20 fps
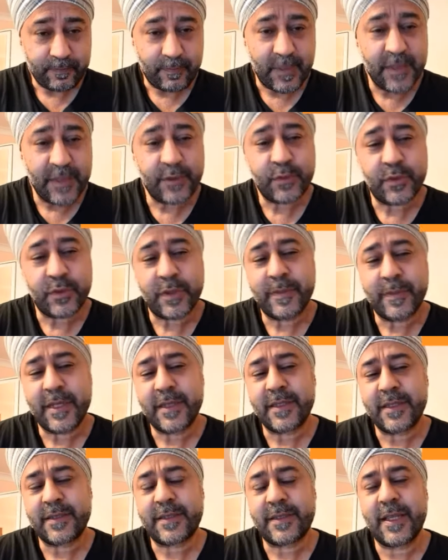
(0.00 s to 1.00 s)
and talk about
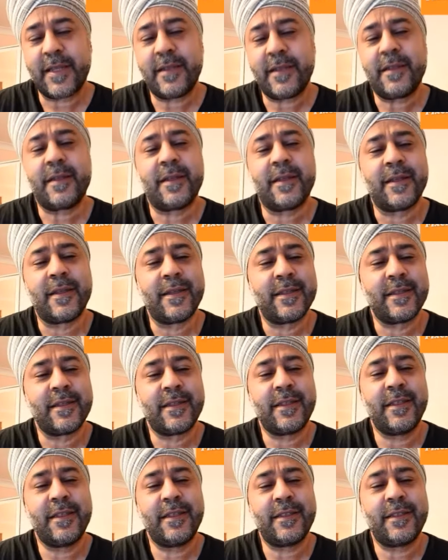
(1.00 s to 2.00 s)
the 10
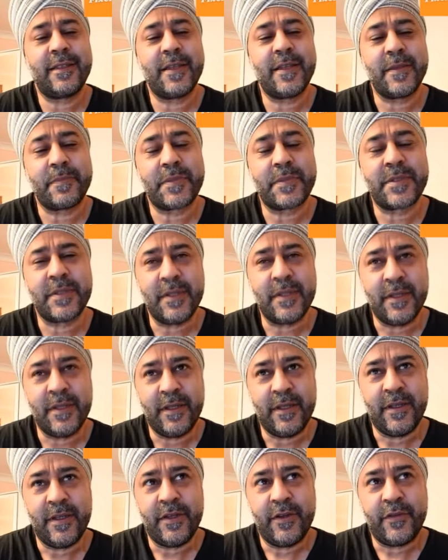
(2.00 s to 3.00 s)
key tips
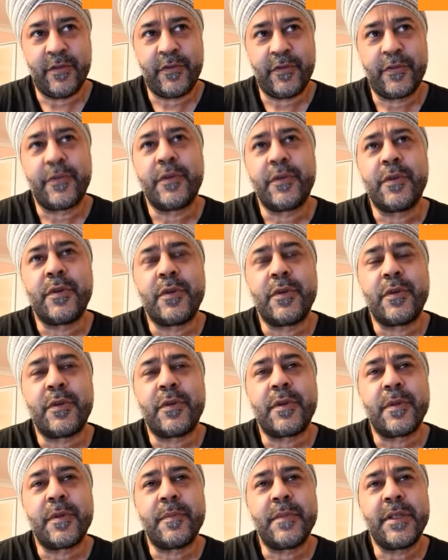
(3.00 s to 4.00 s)

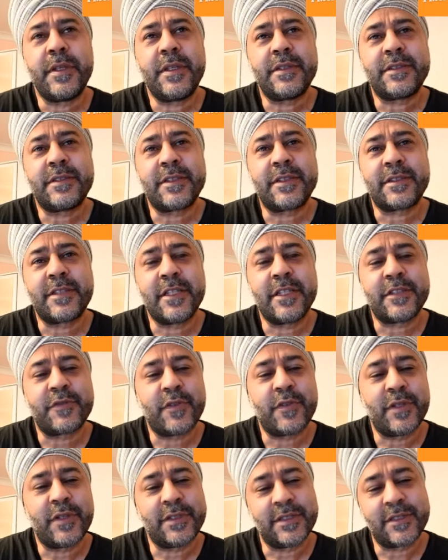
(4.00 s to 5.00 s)
for being
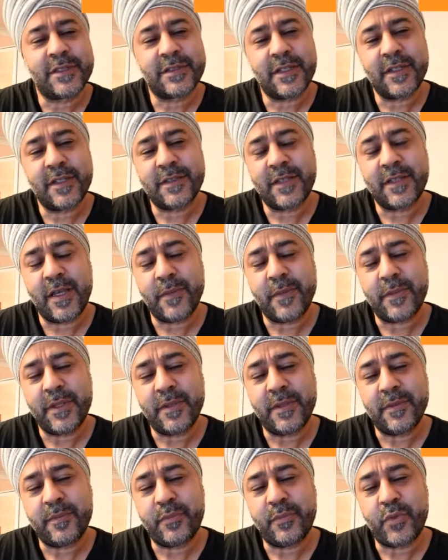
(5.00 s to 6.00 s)
successful as a startup
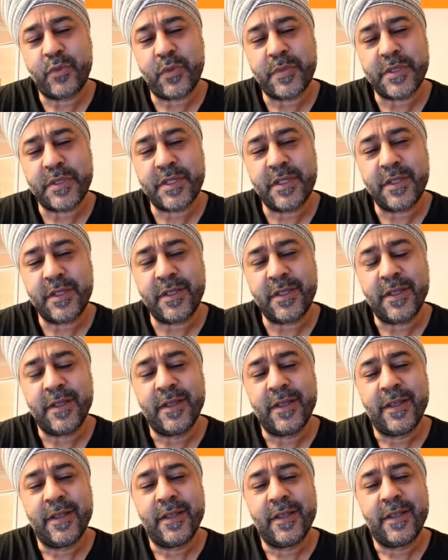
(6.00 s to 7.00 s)
in property
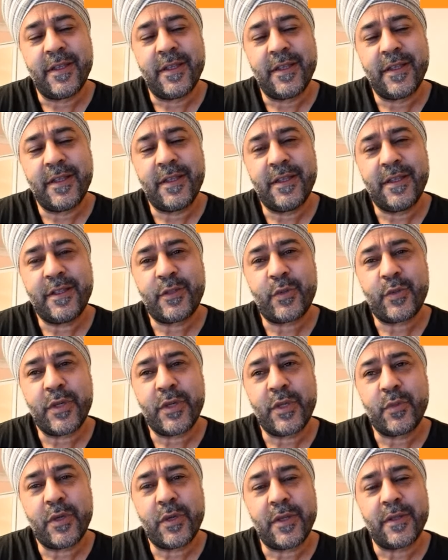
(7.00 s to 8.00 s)
in
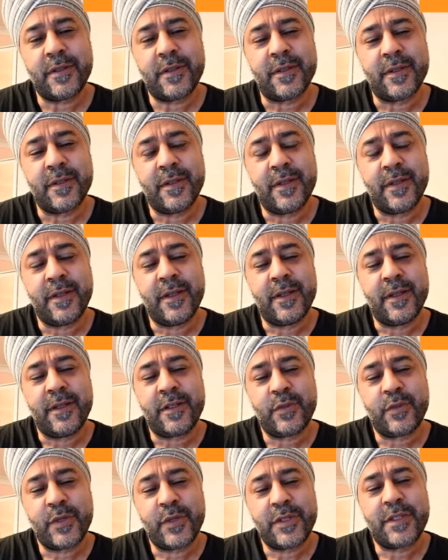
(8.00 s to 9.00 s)

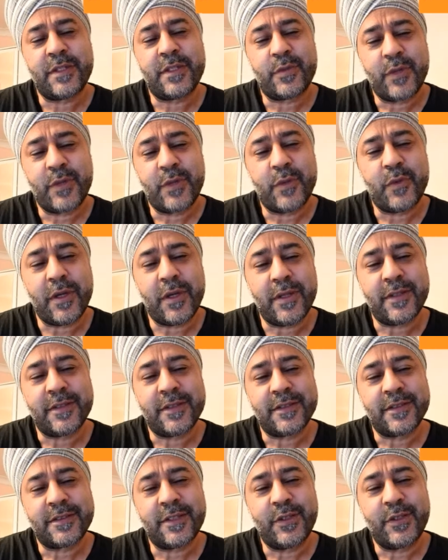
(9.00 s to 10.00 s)
2021,
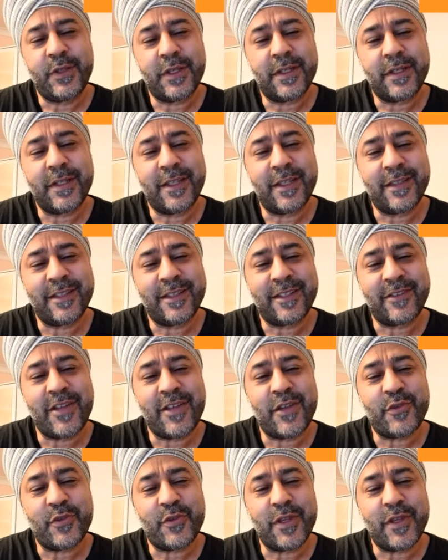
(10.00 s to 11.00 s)
so you can hit the
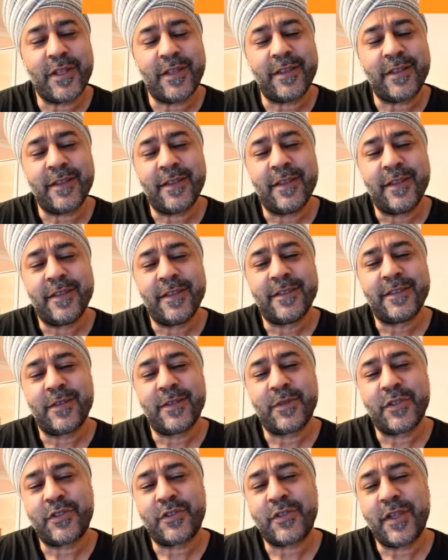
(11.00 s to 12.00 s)
ground running. So I'm
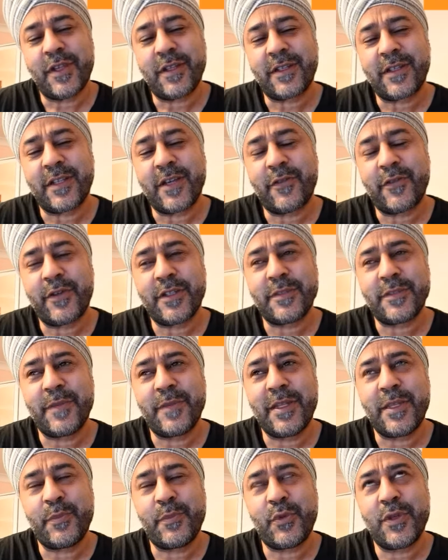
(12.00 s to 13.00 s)
going to try and cover as
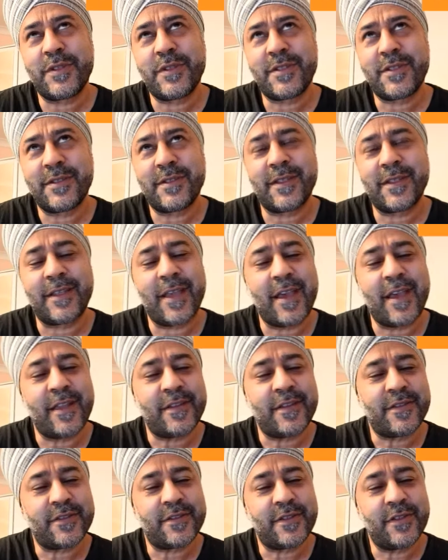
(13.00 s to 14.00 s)
many points as I can.
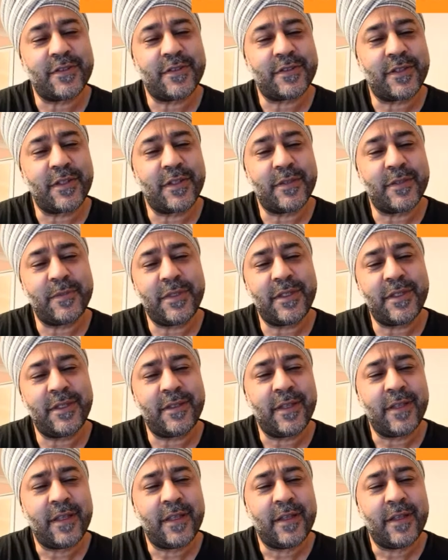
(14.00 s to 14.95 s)
So it's going to be